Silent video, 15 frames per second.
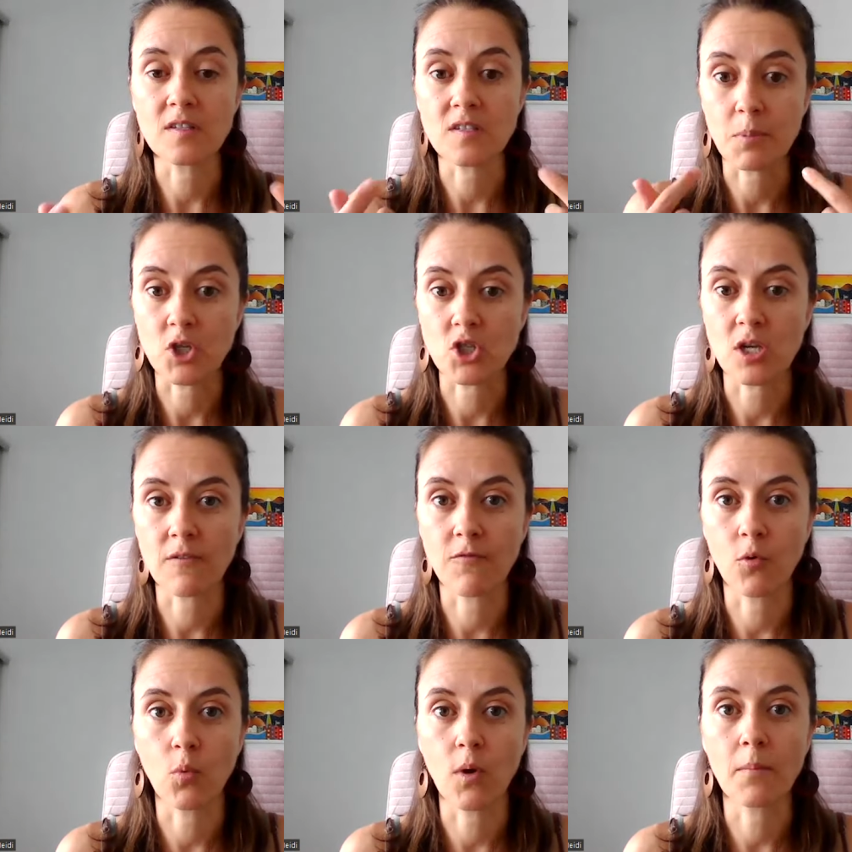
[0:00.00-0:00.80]

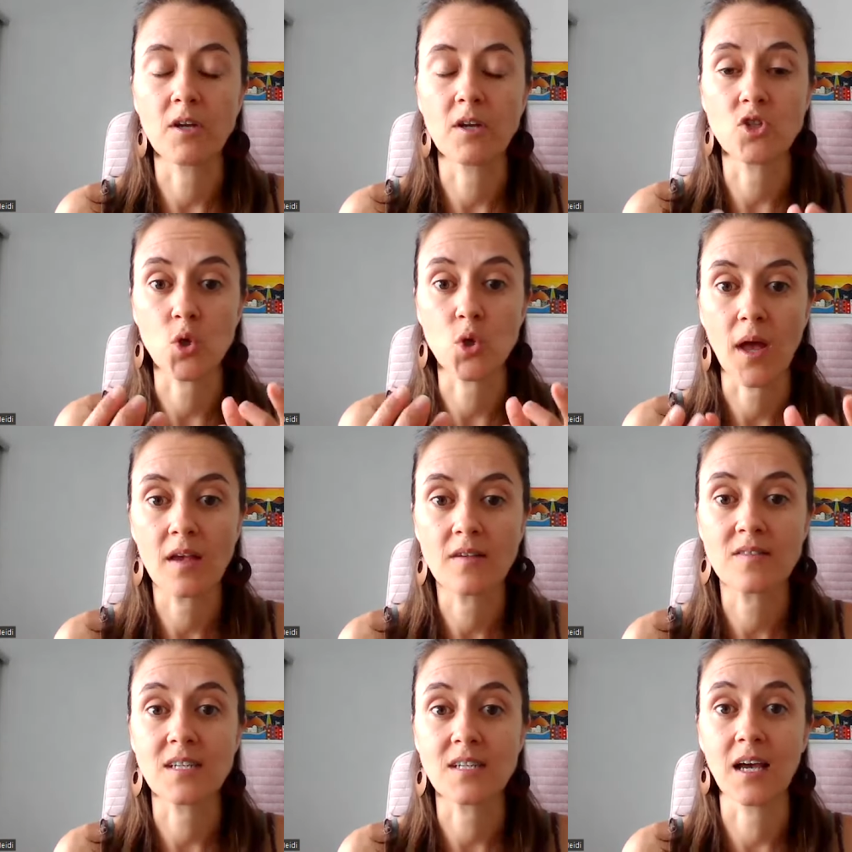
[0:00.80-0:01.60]
especially for women, to
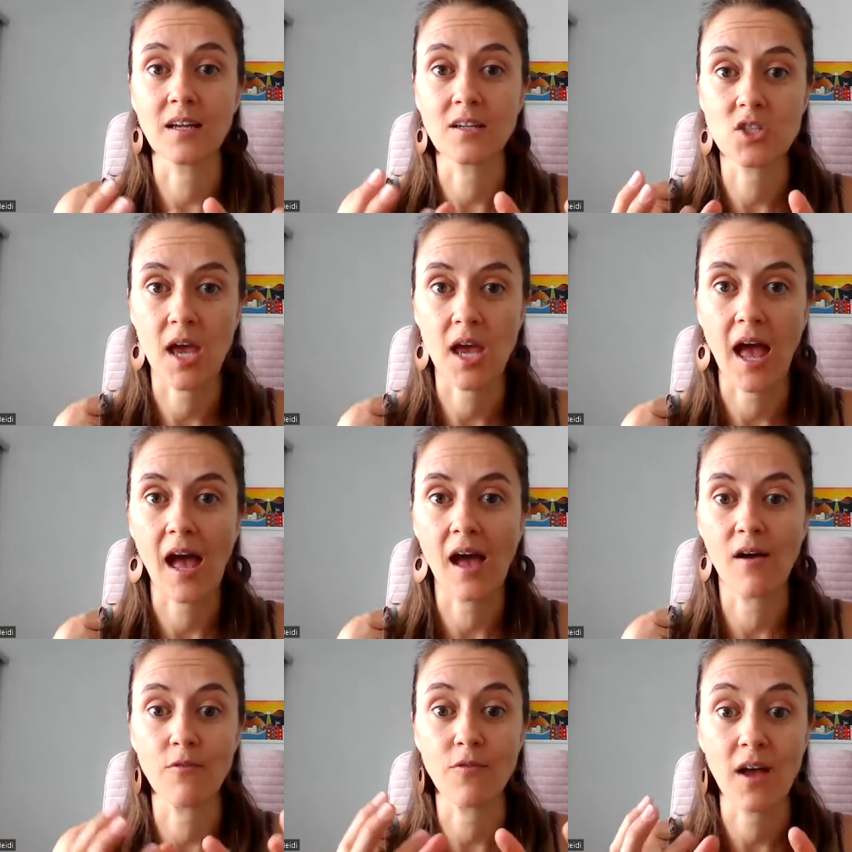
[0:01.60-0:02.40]
start to
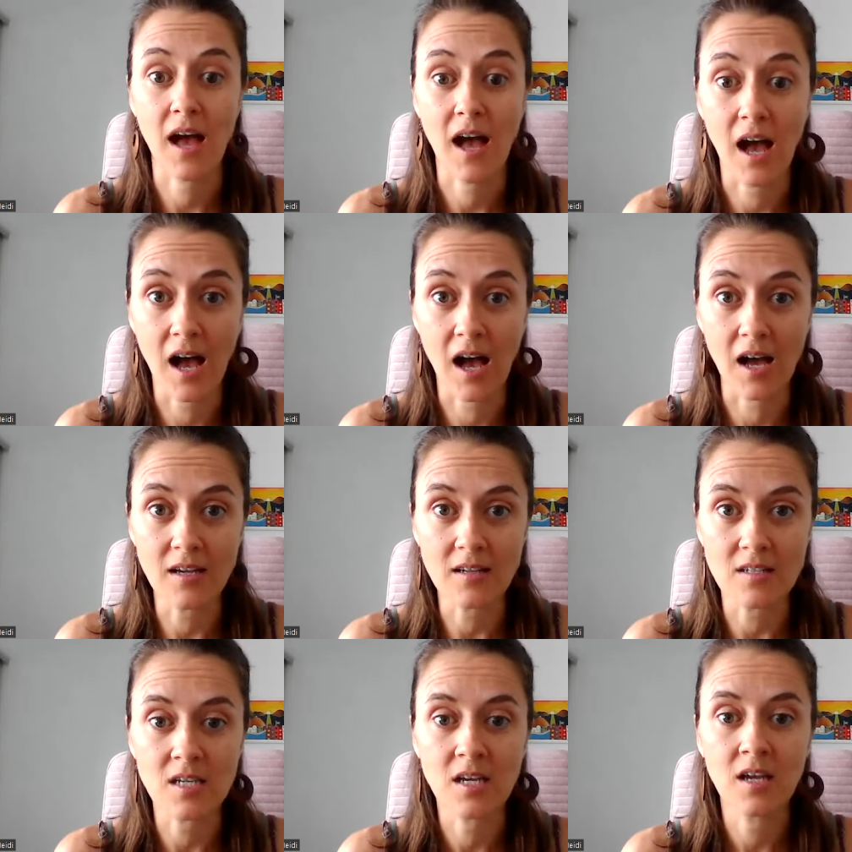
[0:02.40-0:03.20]
have
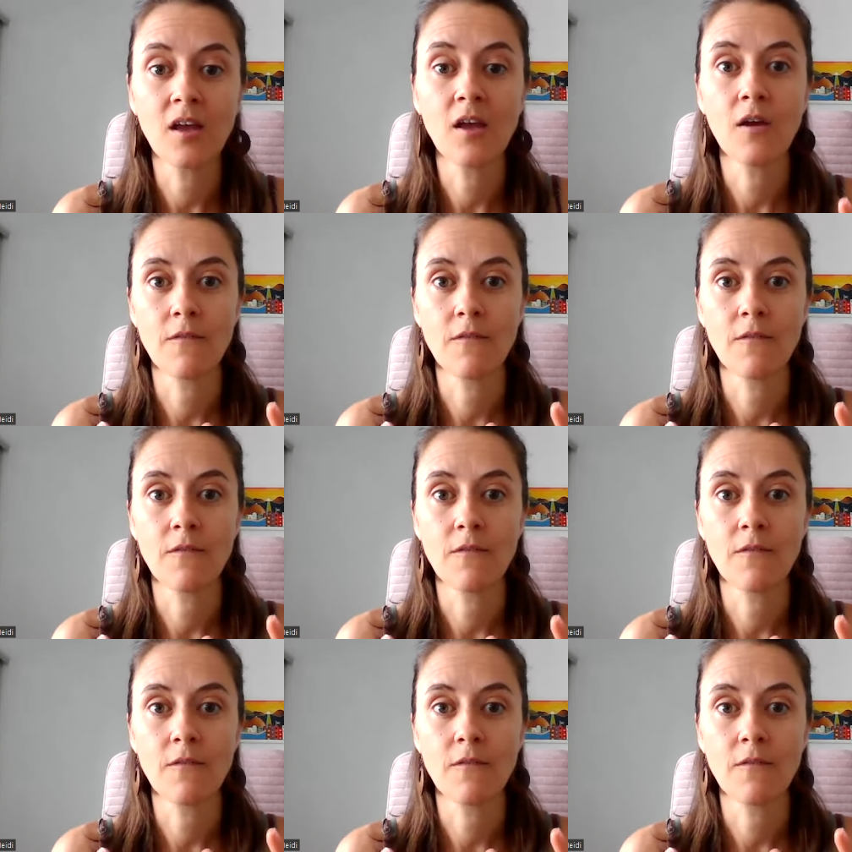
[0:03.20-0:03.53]
heart